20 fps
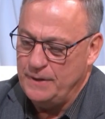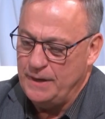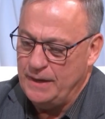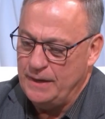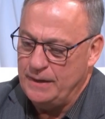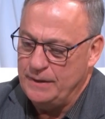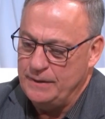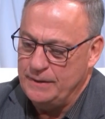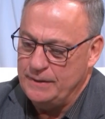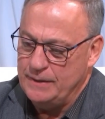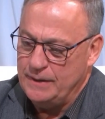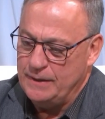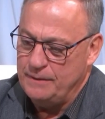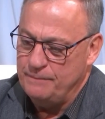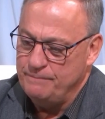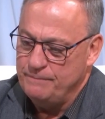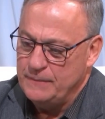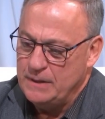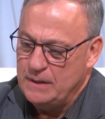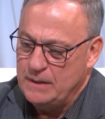And
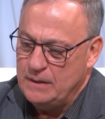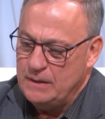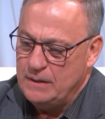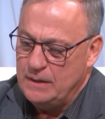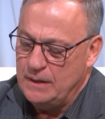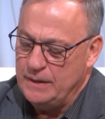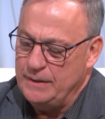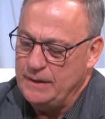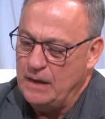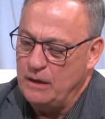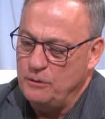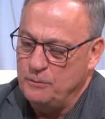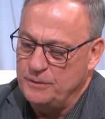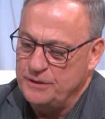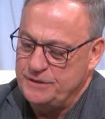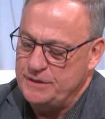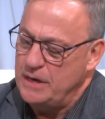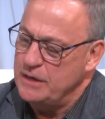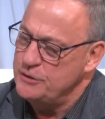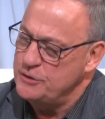the other one
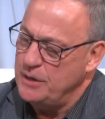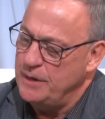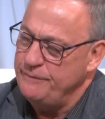is energy.